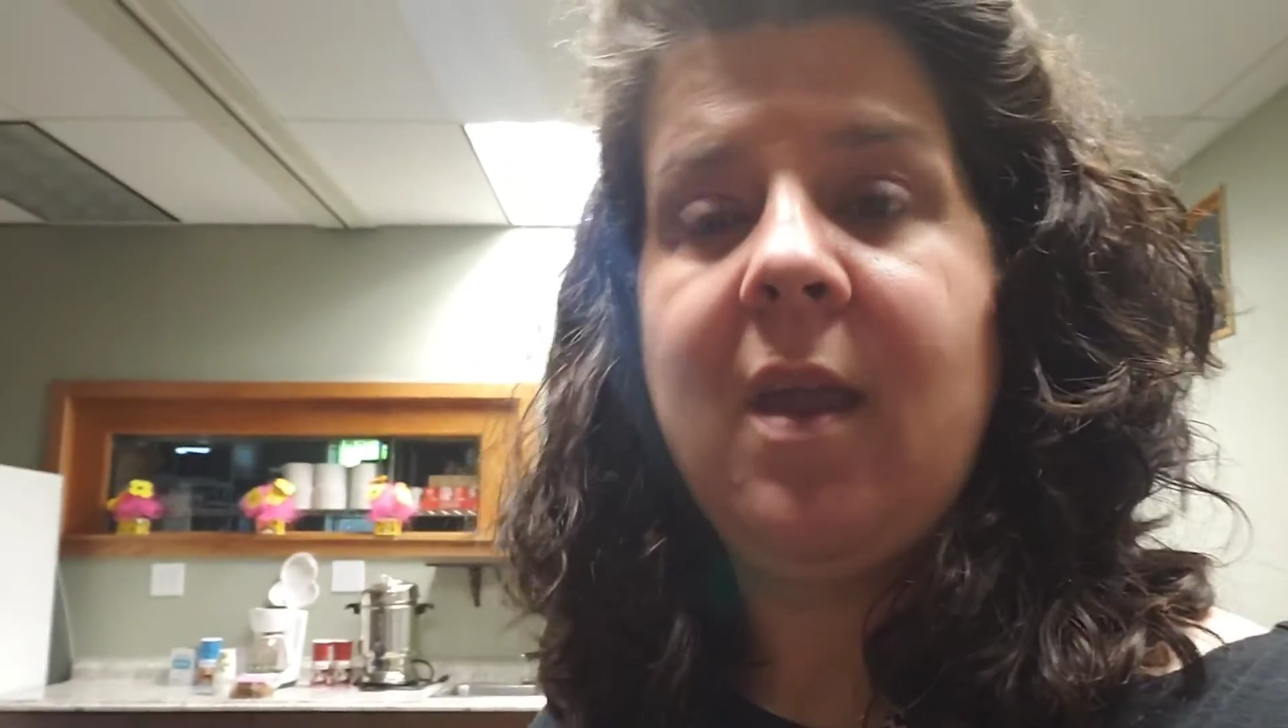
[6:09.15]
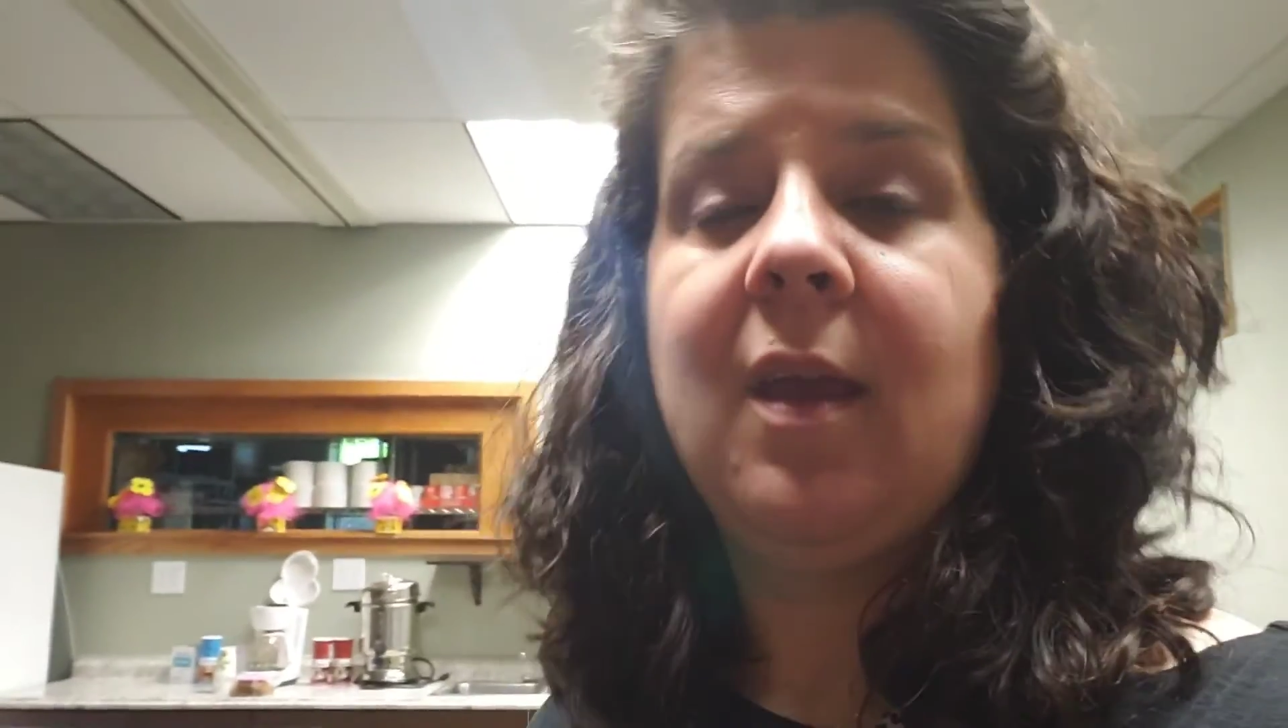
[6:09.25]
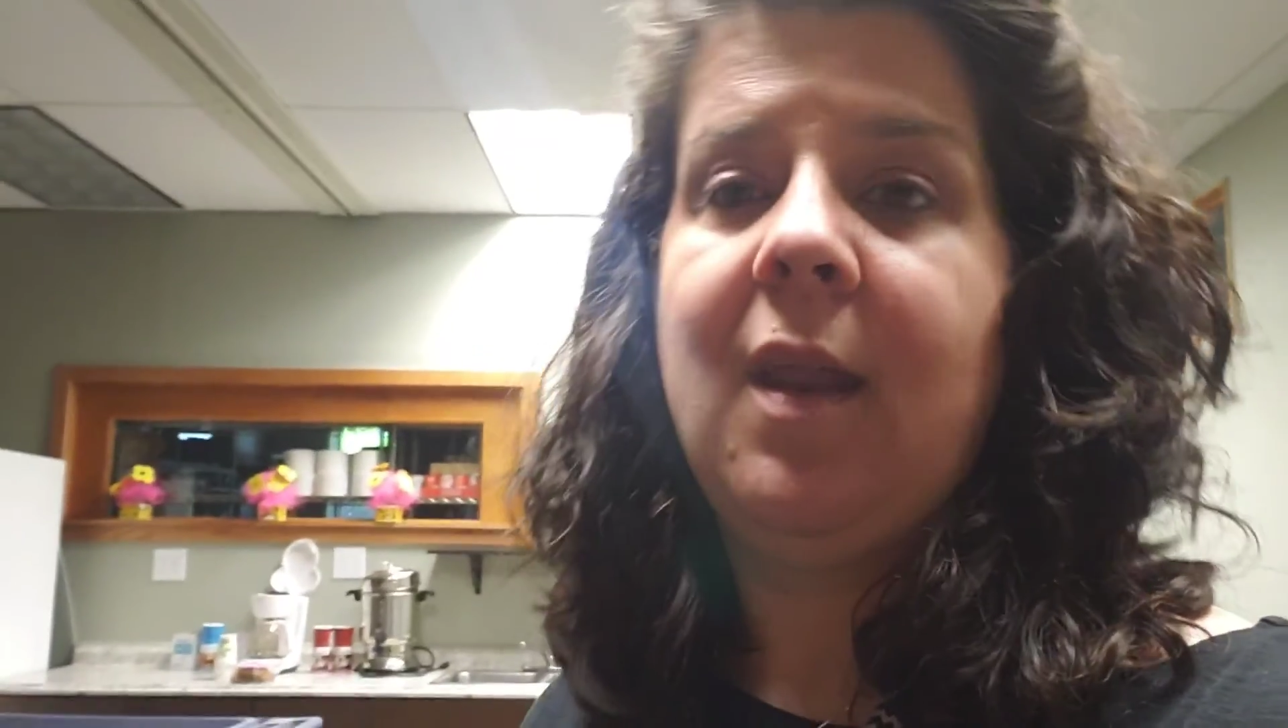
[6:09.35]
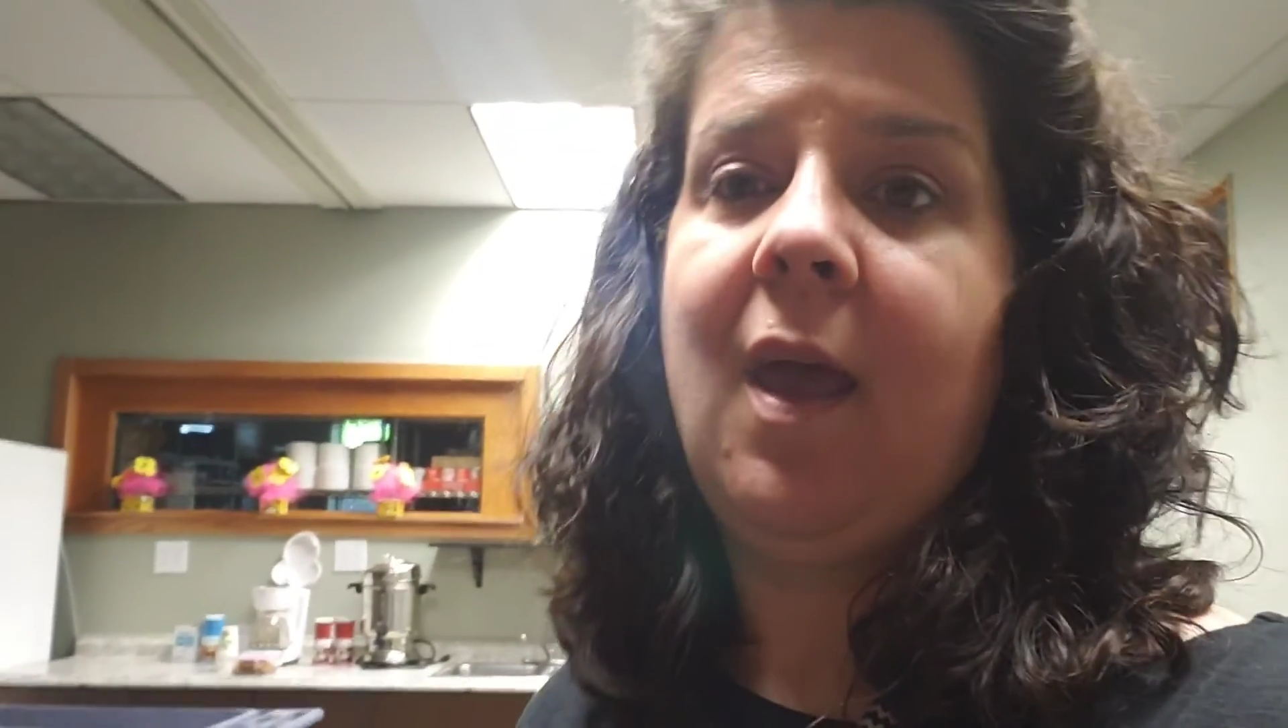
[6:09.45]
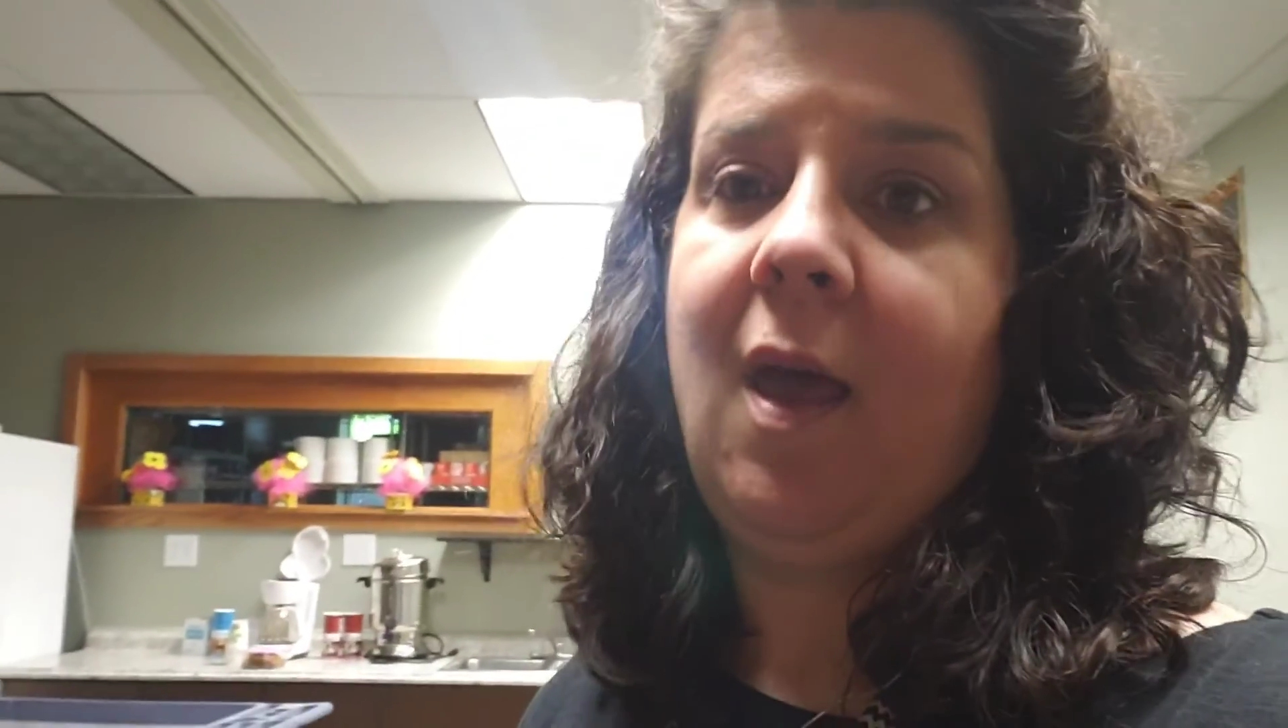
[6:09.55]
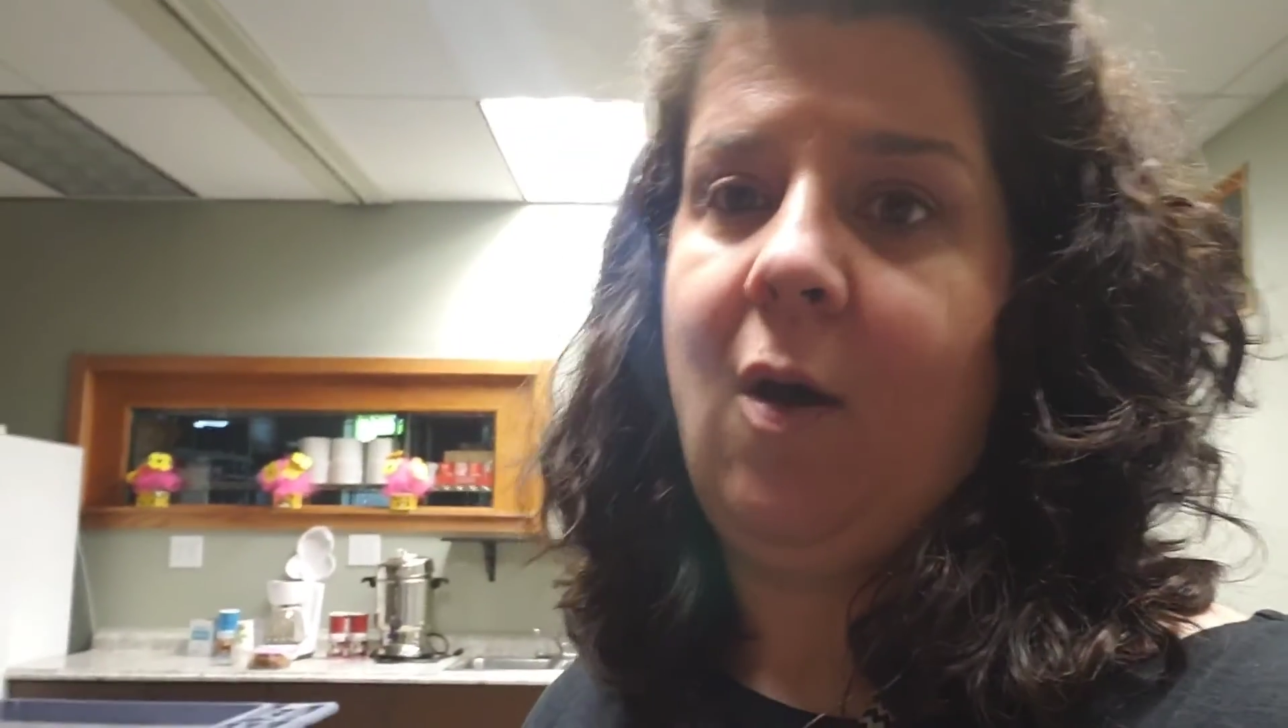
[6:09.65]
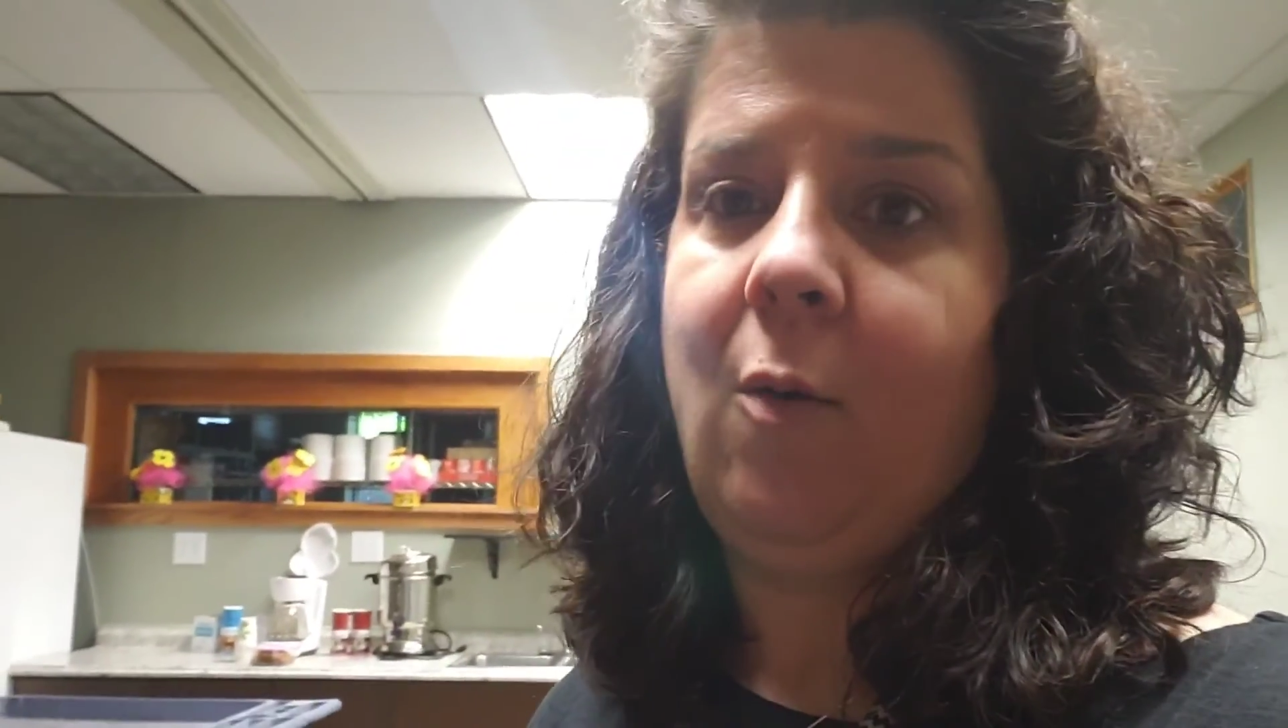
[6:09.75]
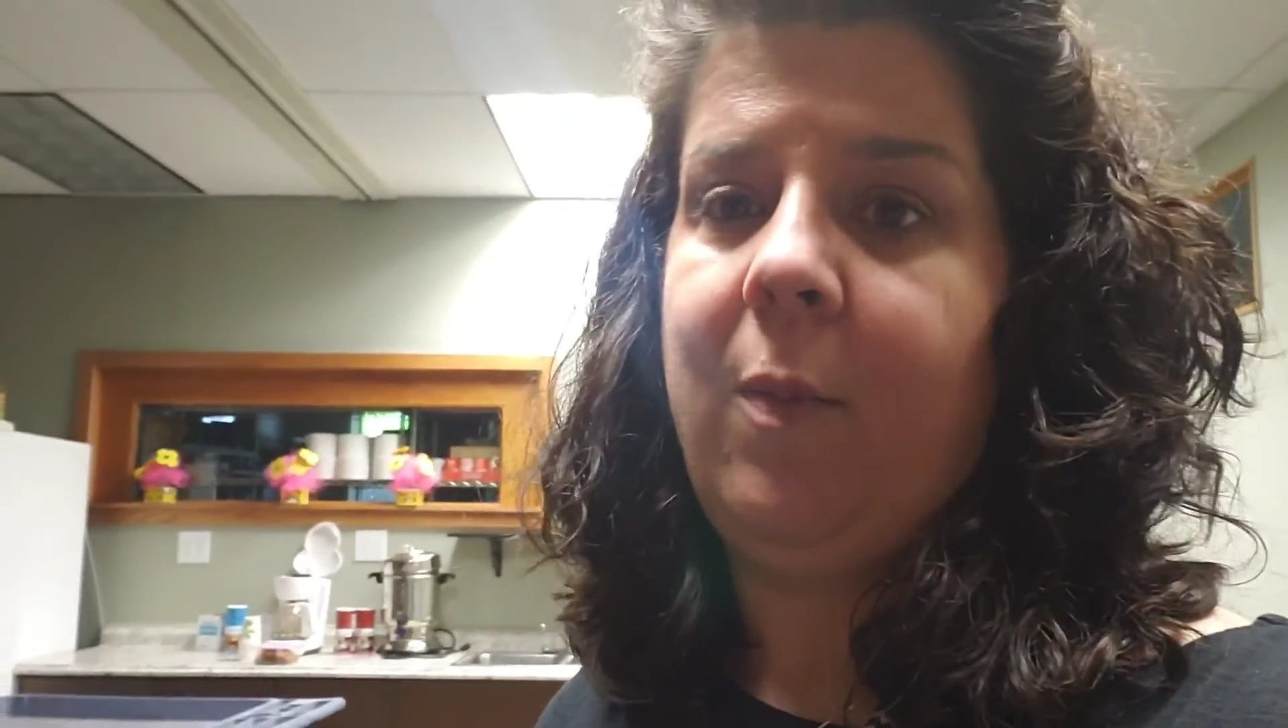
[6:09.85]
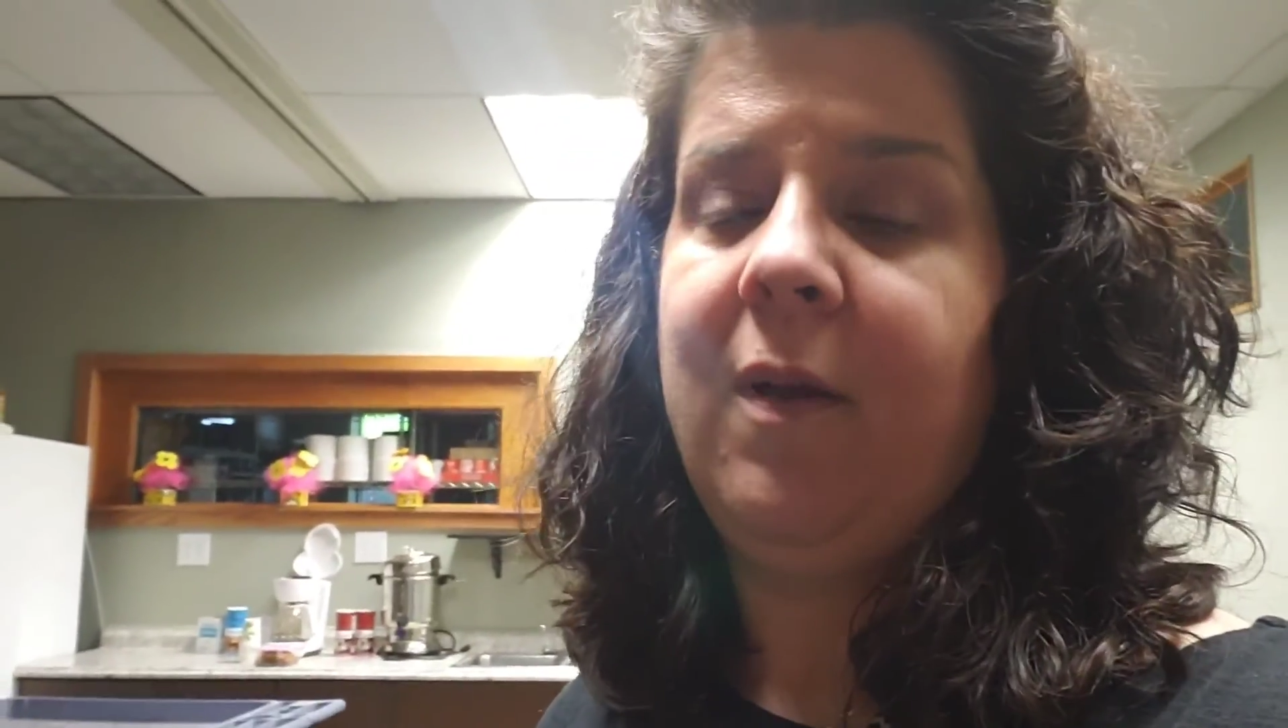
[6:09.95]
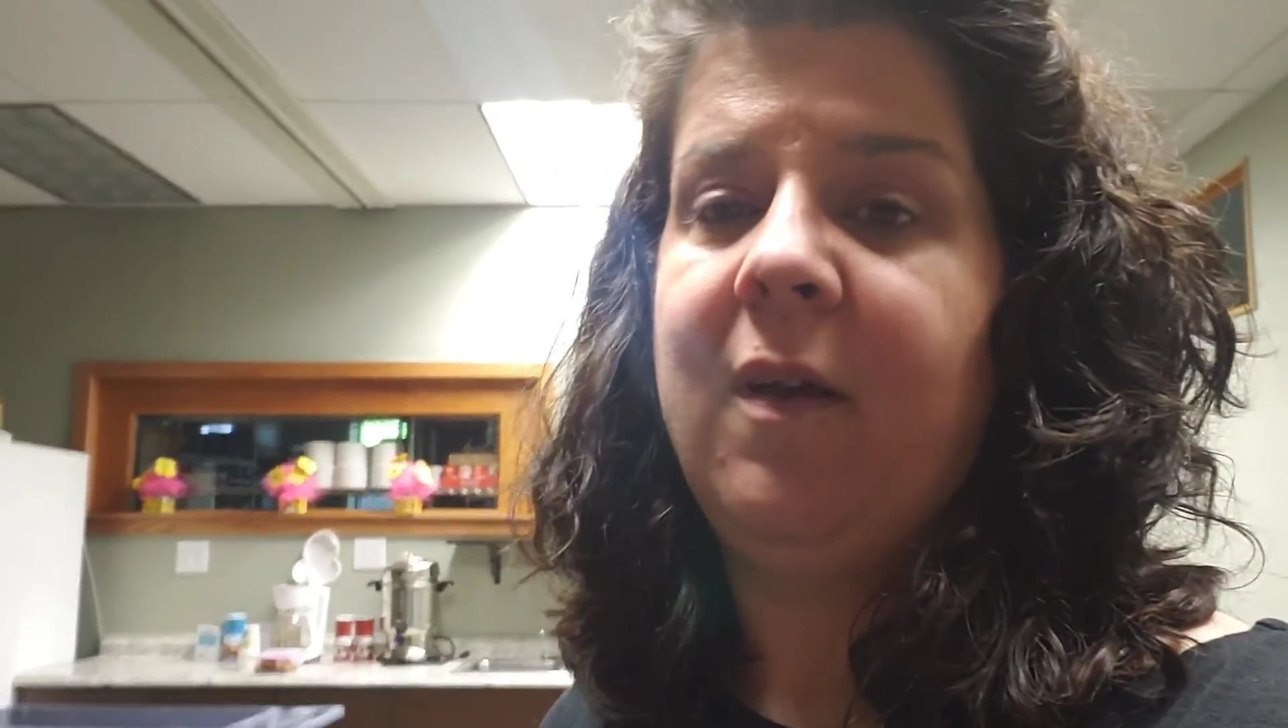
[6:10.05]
can help